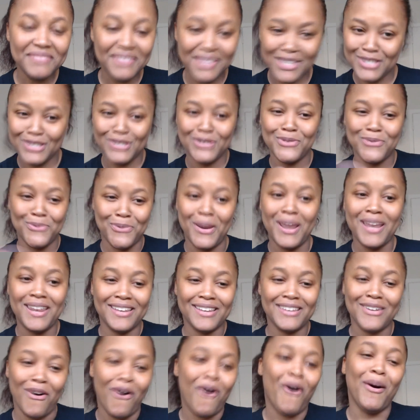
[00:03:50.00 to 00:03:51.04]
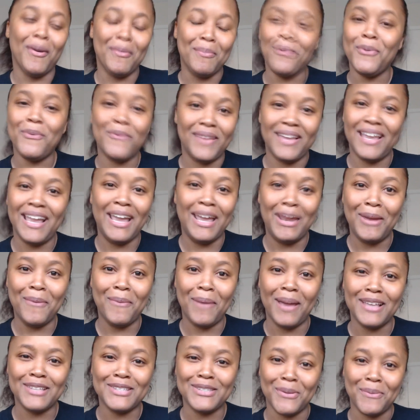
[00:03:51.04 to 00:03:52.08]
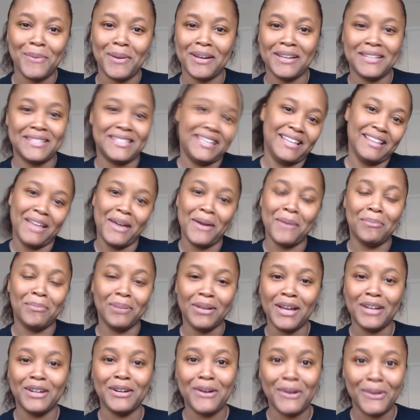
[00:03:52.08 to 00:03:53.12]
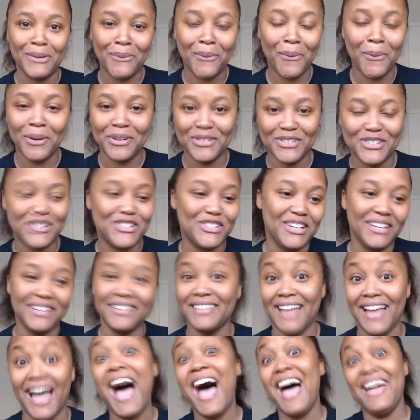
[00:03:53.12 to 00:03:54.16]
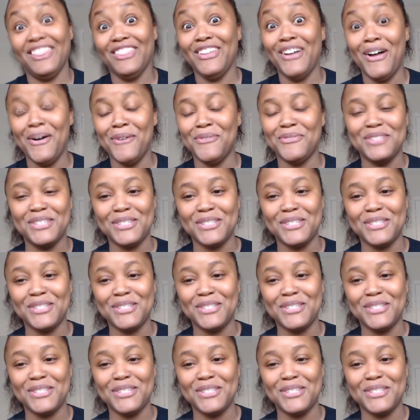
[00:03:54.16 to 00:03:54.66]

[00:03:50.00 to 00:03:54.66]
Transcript: This is a rated R movie anyway, so we're gonna see a lot of blood and gore and shit I love.